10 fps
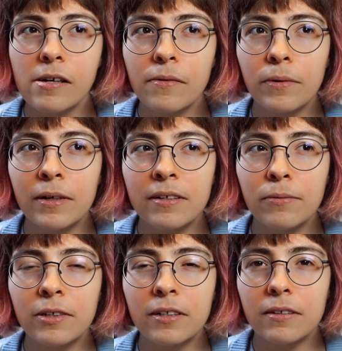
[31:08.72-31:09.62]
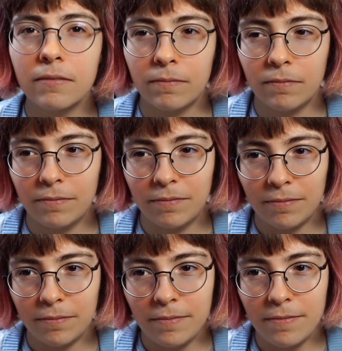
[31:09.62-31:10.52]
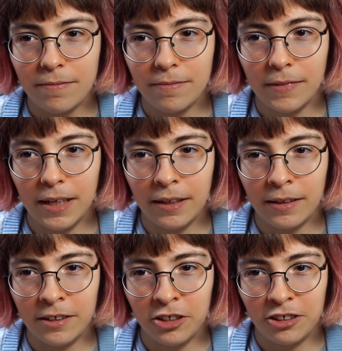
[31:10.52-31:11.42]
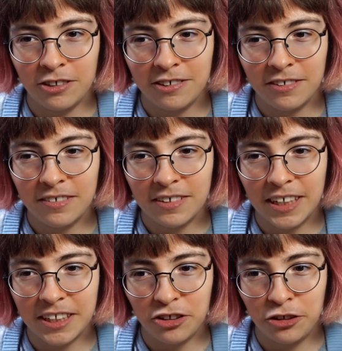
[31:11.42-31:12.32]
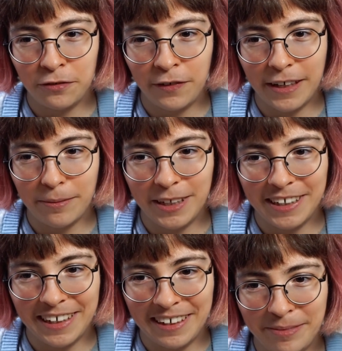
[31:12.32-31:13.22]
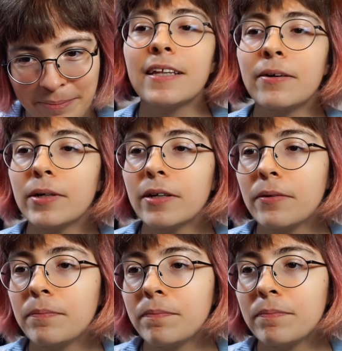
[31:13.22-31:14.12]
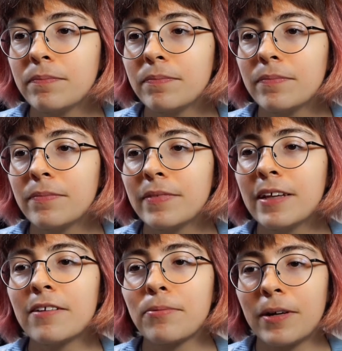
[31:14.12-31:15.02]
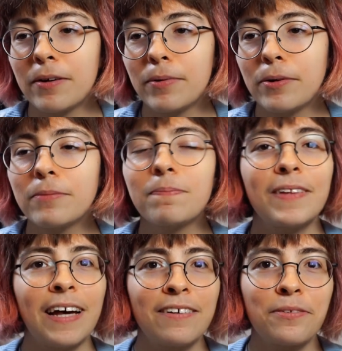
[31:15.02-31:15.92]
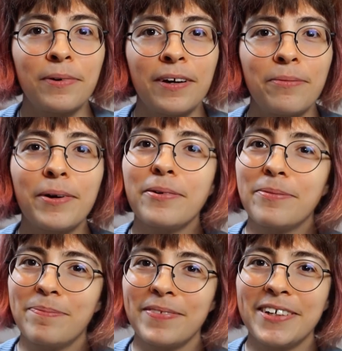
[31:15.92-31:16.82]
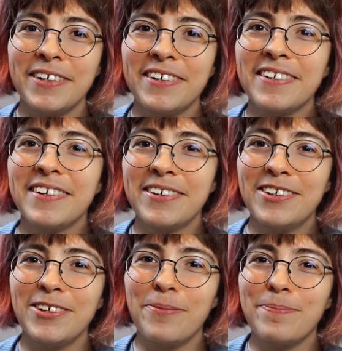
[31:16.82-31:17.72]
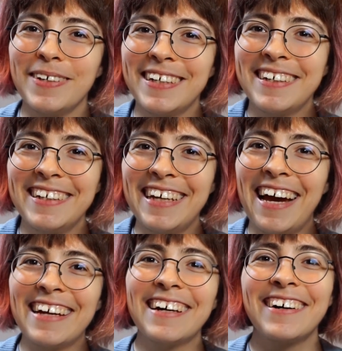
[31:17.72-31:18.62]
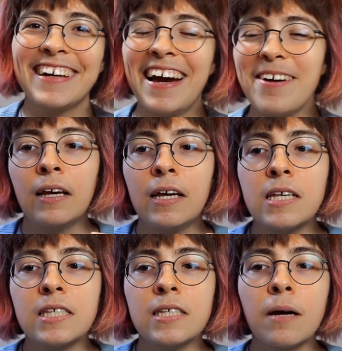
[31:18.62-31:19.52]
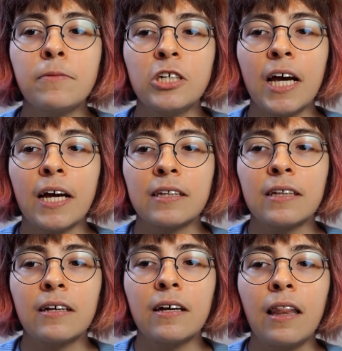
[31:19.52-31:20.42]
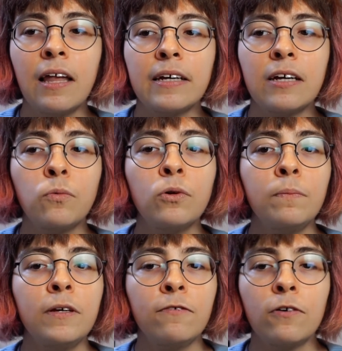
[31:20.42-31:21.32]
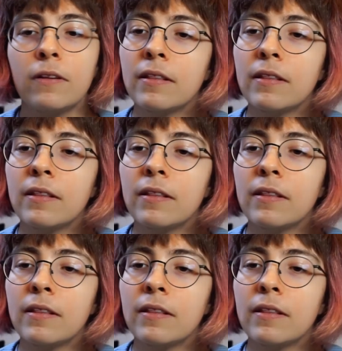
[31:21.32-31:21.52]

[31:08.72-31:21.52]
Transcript: which, English, you fail me again. There we go. That's what I wrote. That is what I wrote. Good job me, yay, okay. Subject, like it would be for,